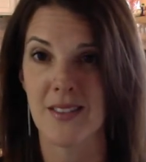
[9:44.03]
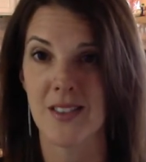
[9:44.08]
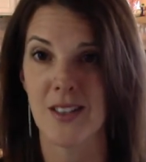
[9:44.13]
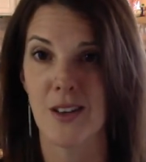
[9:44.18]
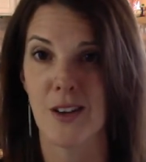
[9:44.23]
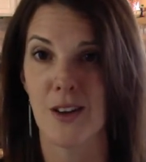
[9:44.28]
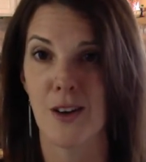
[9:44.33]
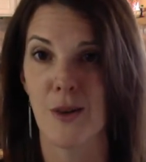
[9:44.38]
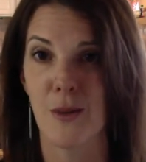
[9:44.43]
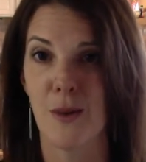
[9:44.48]
so
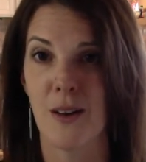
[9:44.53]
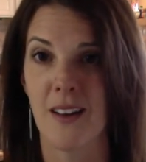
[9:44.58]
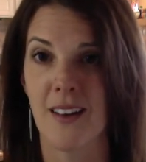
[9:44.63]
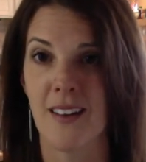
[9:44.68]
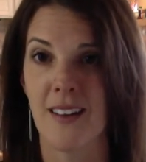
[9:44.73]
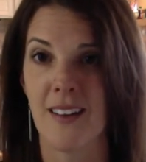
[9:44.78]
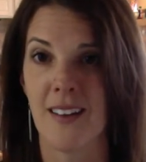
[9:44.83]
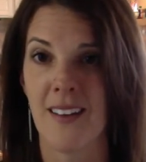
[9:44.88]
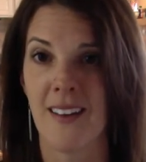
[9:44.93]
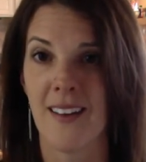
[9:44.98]
you don't want
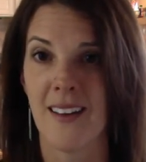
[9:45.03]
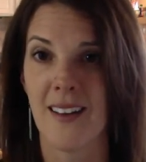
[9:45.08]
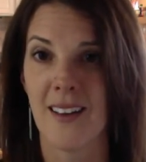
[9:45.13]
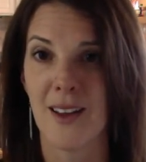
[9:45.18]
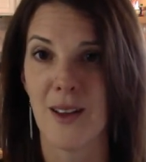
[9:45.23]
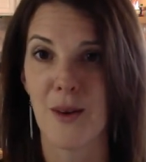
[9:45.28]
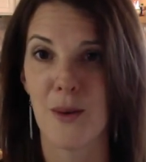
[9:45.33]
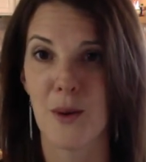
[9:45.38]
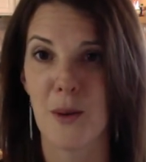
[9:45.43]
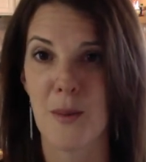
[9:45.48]

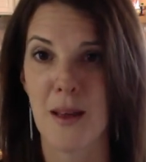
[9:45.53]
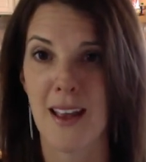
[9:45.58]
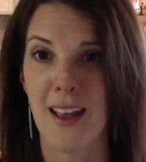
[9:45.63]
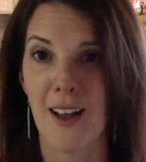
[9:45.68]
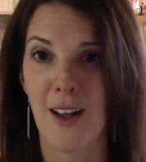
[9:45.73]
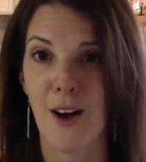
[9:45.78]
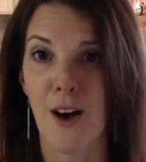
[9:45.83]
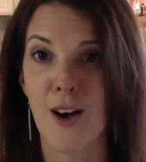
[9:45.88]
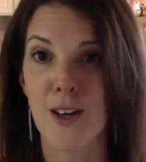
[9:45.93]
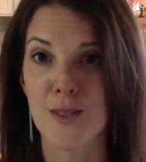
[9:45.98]
to make
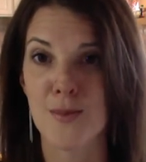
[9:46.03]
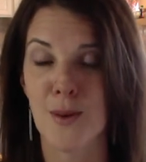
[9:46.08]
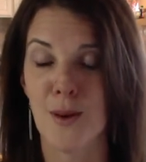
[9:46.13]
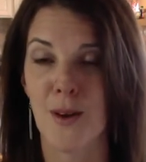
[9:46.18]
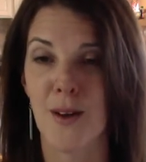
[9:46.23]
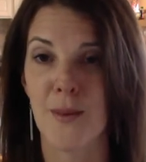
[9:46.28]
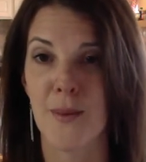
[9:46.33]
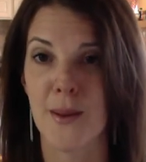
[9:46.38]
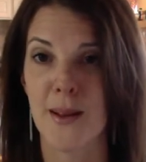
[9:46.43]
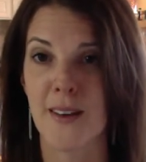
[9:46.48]
it cost
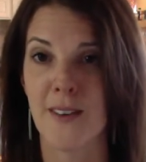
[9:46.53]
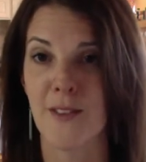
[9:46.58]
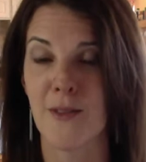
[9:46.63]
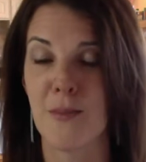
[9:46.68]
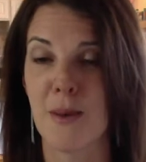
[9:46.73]
prohibitive.